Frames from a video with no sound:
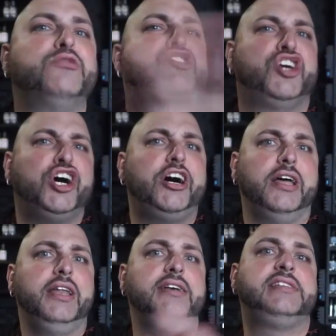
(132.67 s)
it was
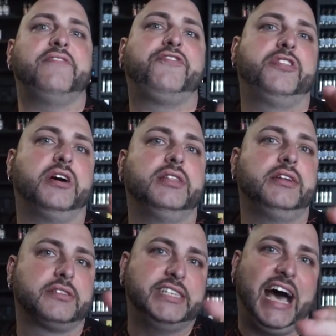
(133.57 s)
good, except for the
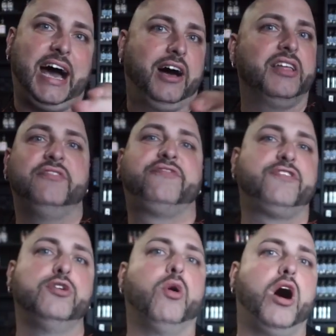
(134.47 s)
little dial. It
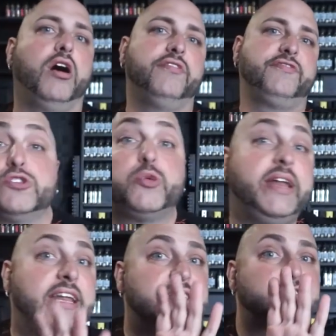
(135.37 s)
flew off.
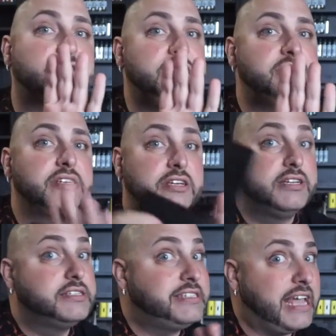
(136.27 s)
Squid Industries
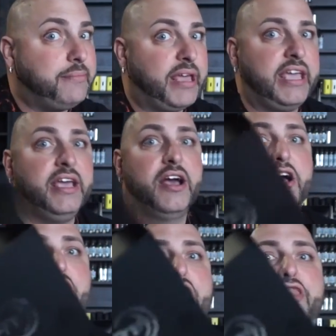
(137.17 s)
sent me
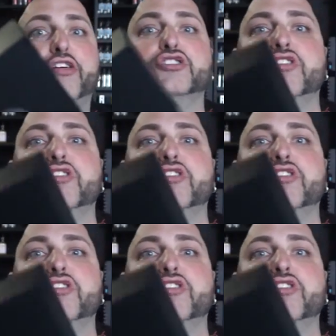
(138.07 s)
their